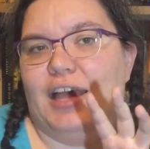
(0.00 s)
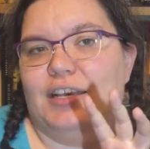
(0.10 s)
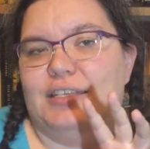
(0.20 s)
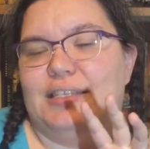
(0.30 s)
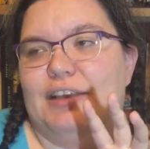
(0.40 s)

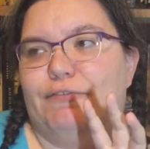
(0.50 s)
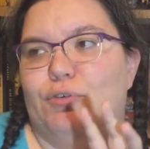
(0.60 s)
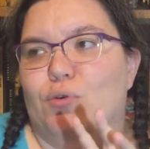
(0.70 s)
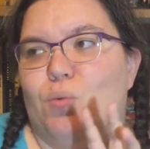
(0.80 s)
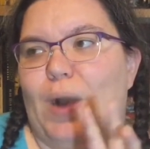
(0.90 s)
is
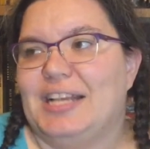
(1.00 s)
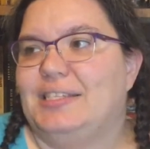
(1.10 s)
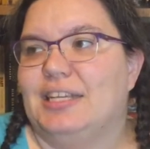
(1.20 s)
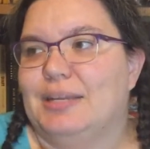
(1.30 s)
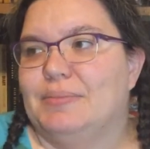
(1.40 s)
therefore
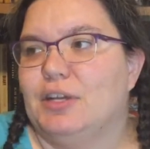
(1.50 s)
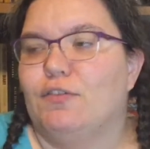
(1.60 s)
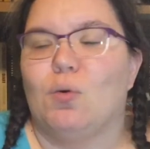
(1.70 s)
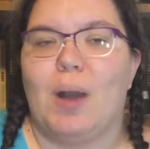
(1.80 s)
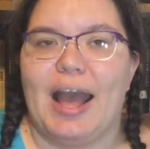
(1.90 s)
wasting
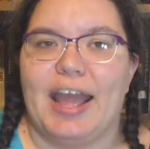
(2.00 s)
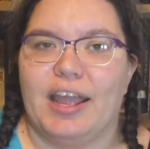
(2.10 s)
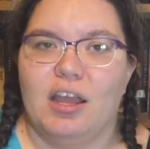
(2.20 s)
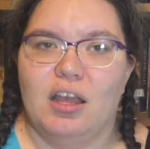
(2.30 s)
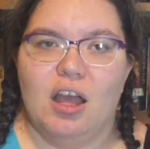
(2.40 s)
himself away,